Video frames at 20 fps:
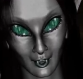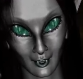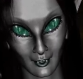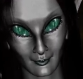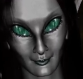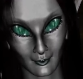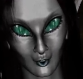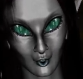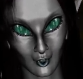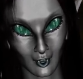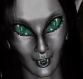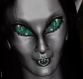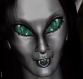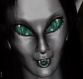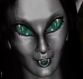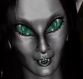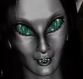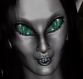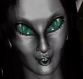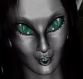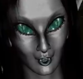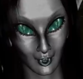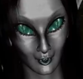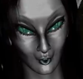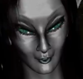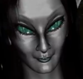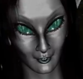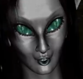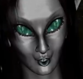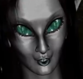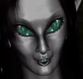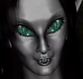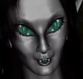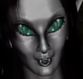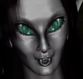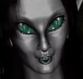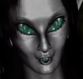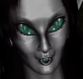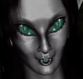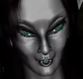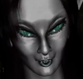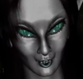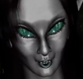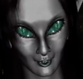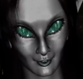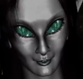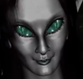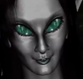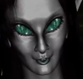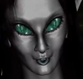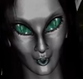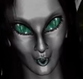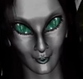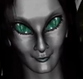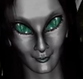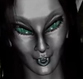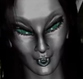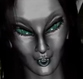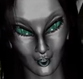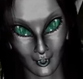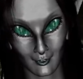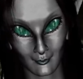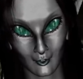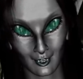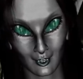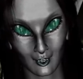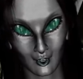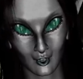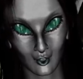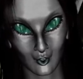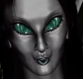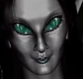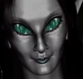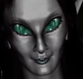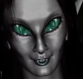that are worth the value and function of toilet paper,